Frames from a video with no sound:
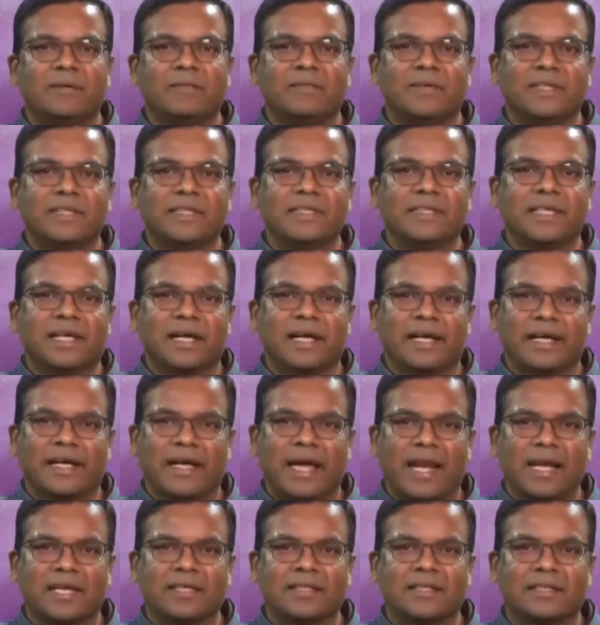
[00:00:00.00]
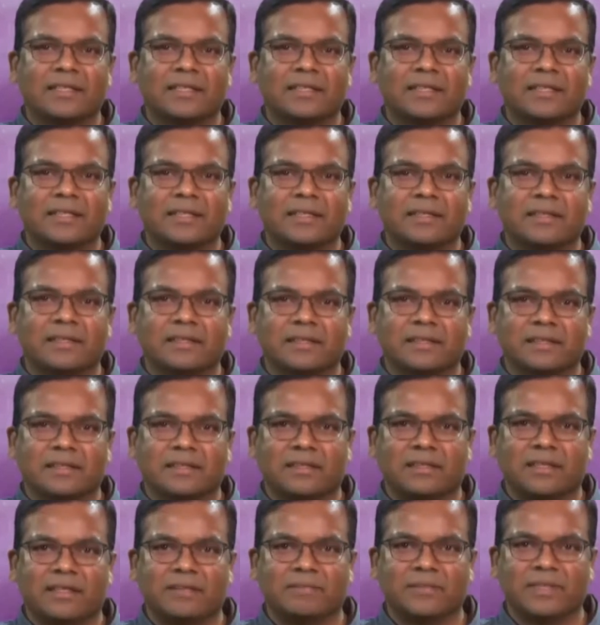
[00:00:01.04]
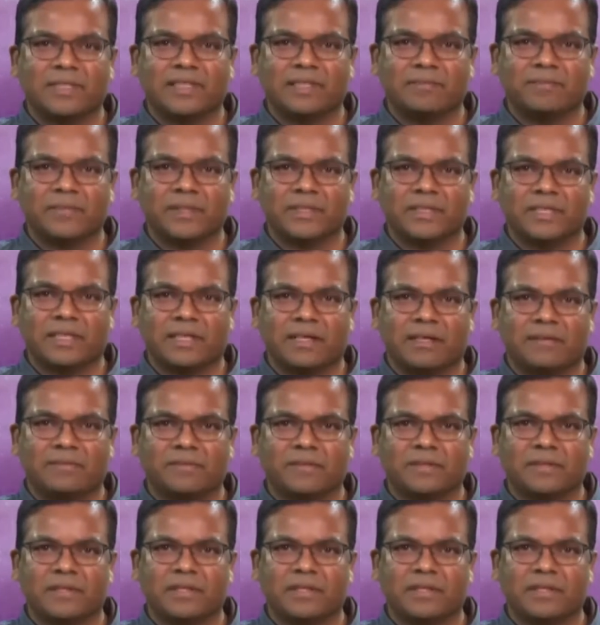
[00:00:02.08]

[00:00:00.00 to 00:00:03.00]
which is a characteristic of the temperature of